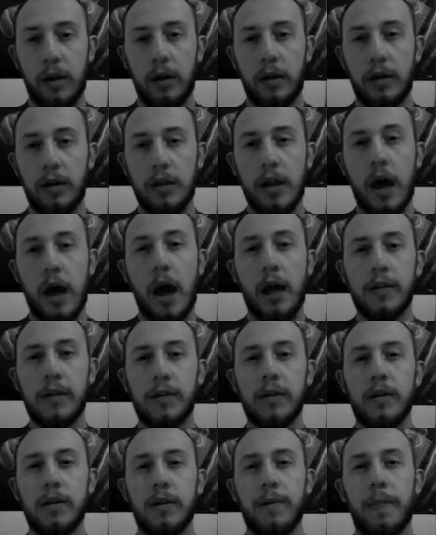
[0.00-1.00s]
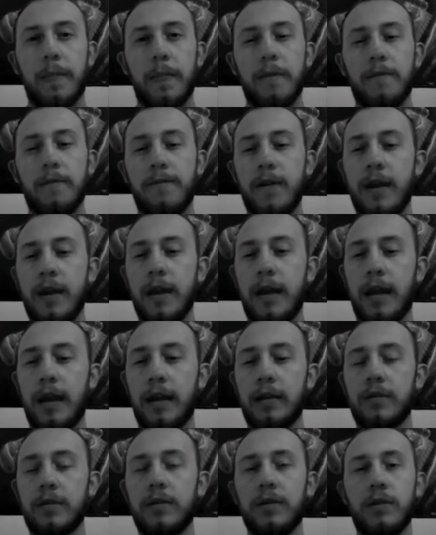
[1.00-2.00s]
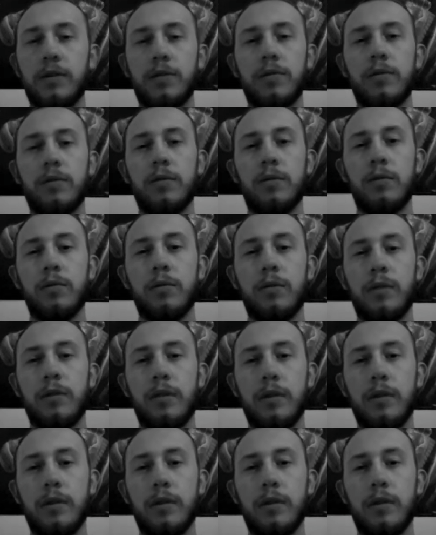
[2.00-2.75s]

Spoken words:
not fitting into